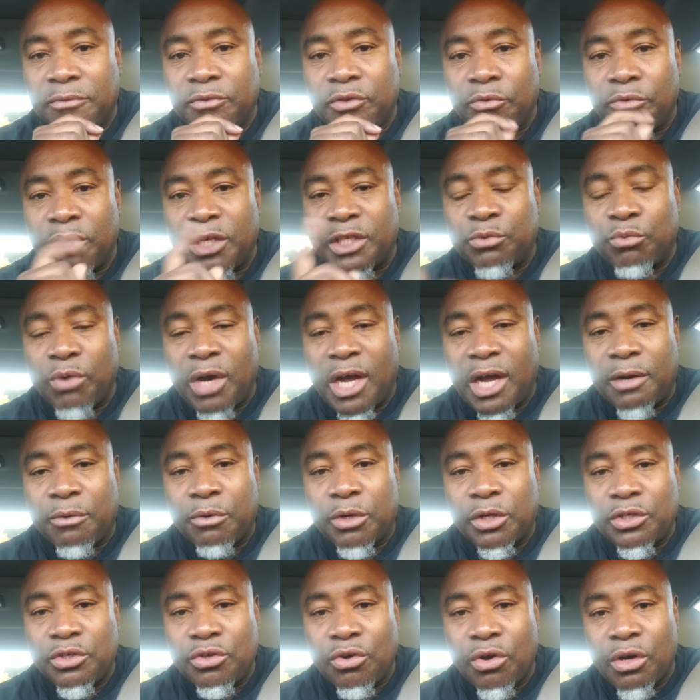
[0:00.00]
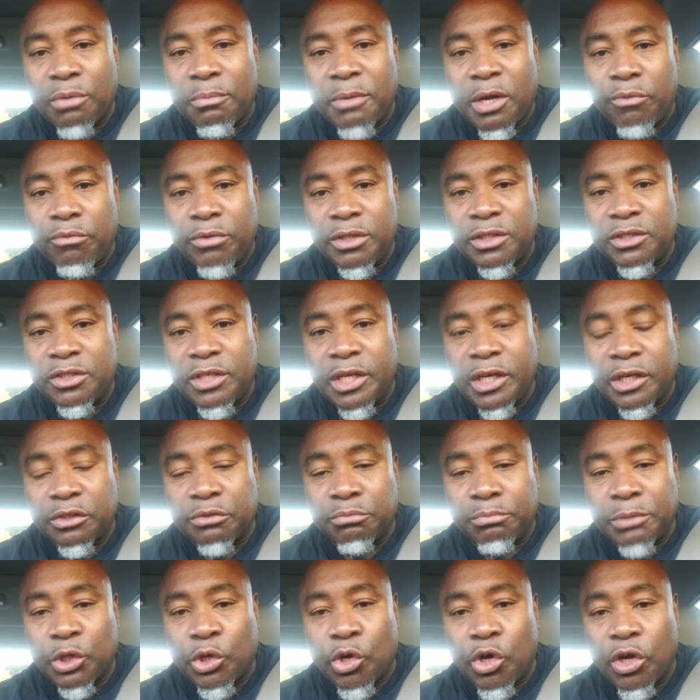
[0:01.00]
The reason why I want to talk about risk takers
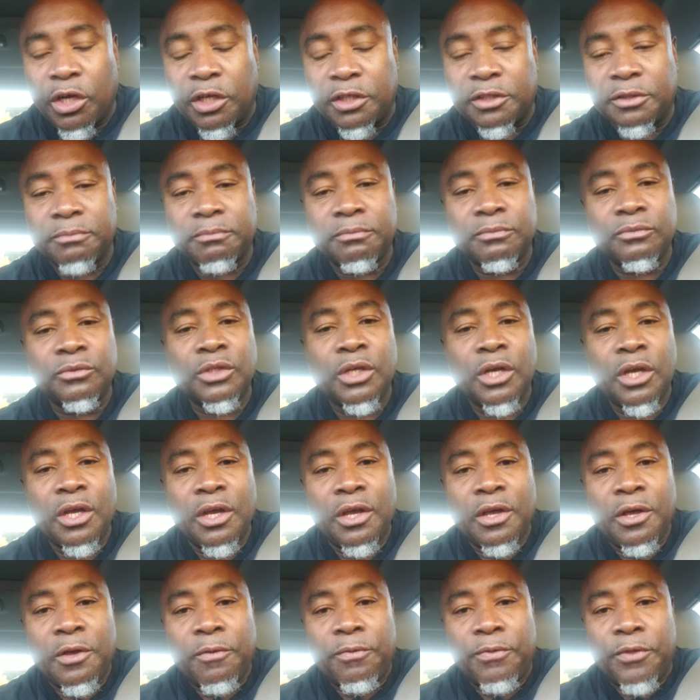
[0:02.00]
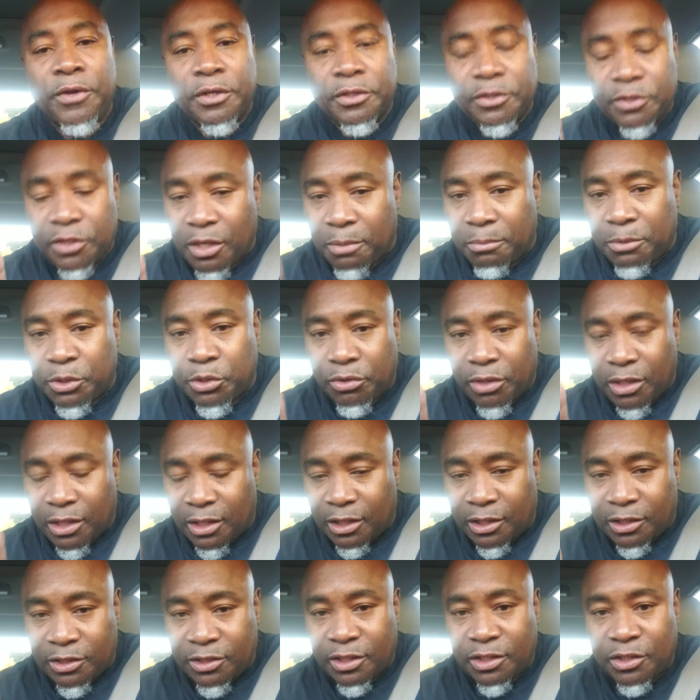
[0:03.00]
because there's some of you that
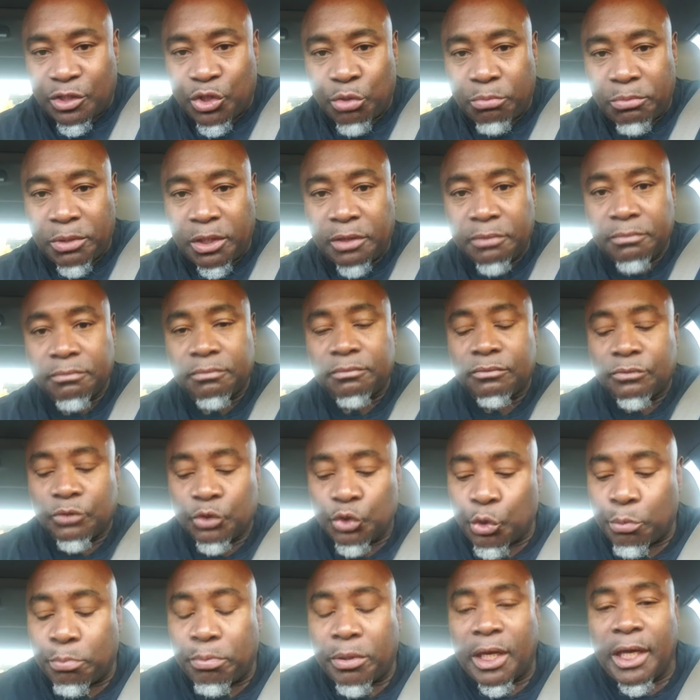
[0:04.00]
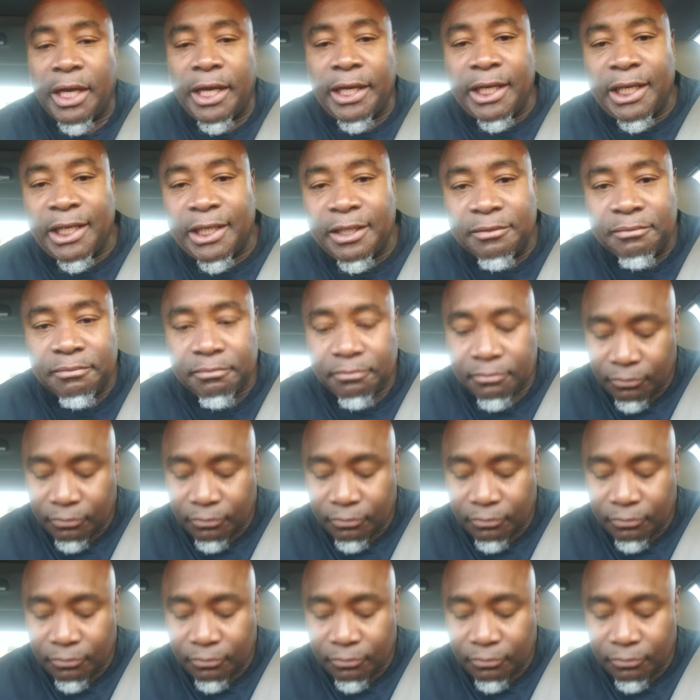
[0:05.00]
listen to me. You're planning.